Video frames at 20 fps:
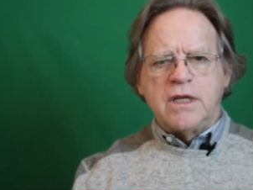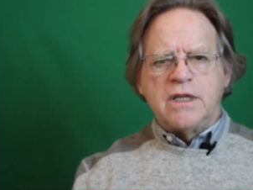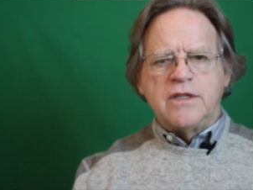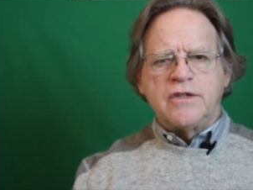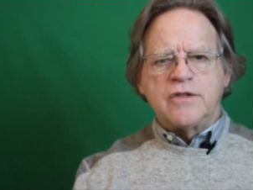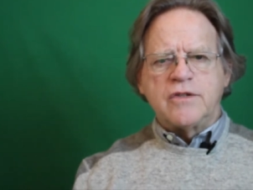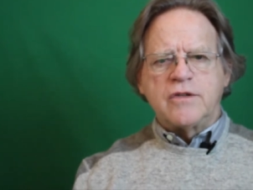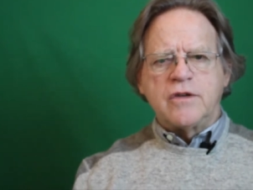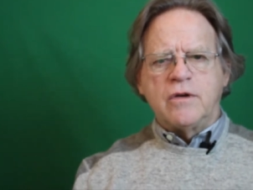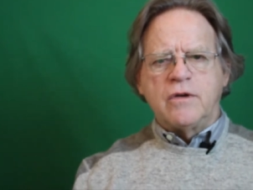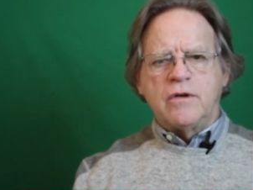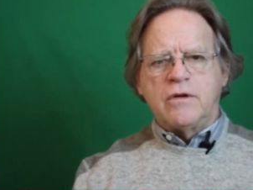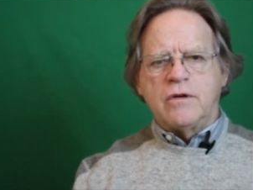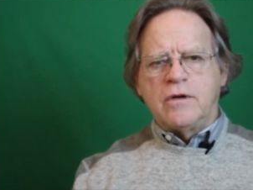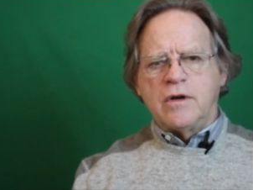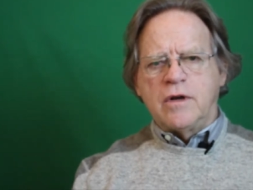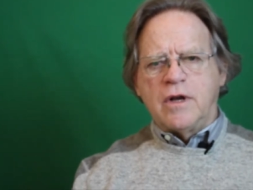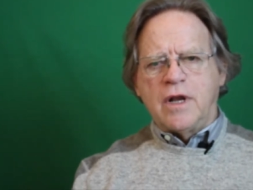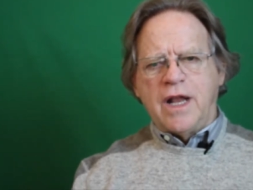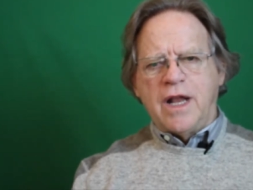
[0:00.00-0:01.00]

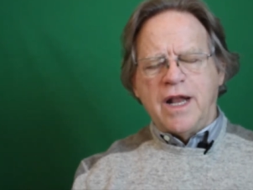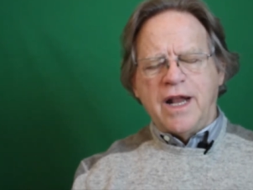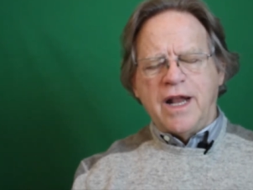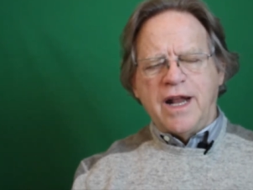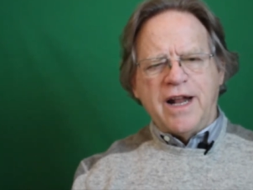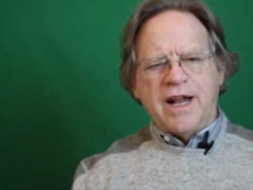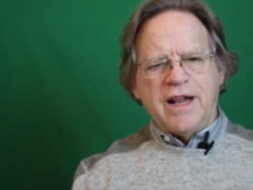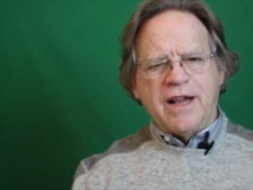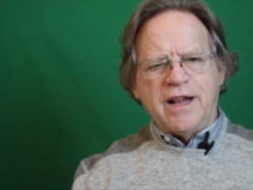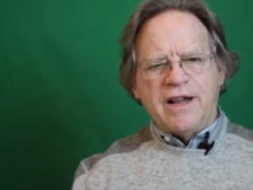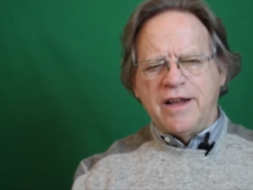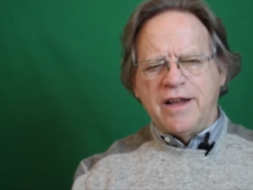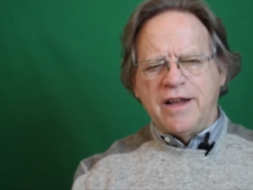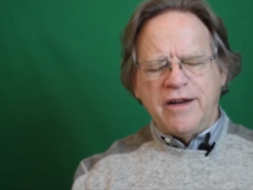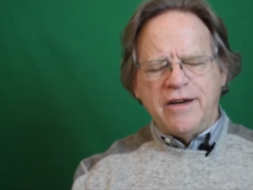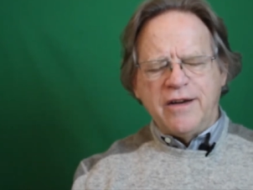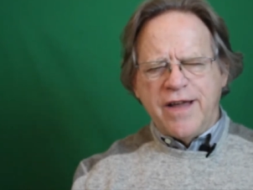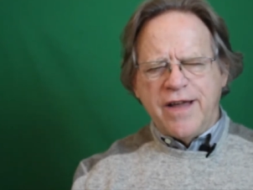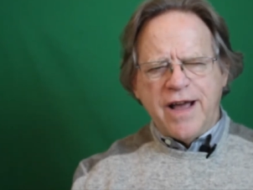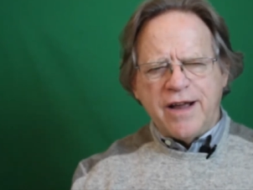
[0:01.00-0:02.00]
So
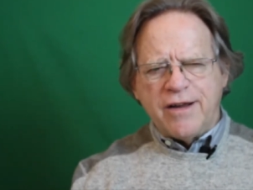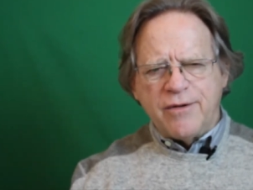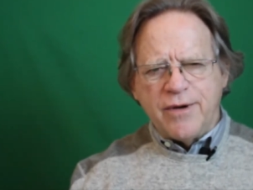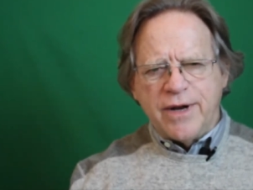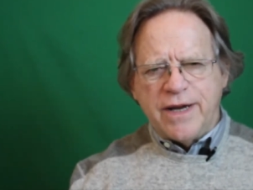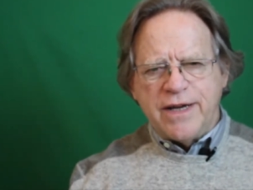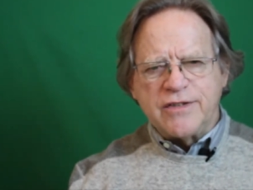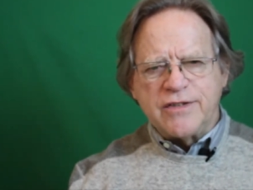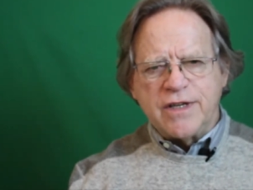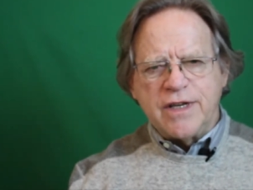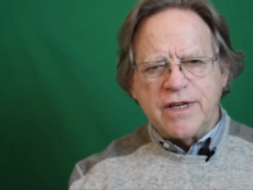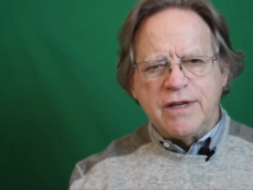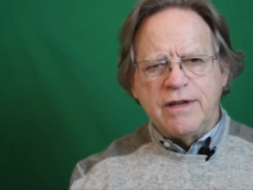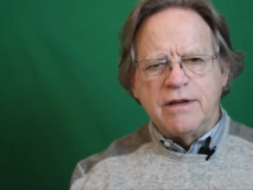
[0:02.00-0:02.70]
you're not crazy.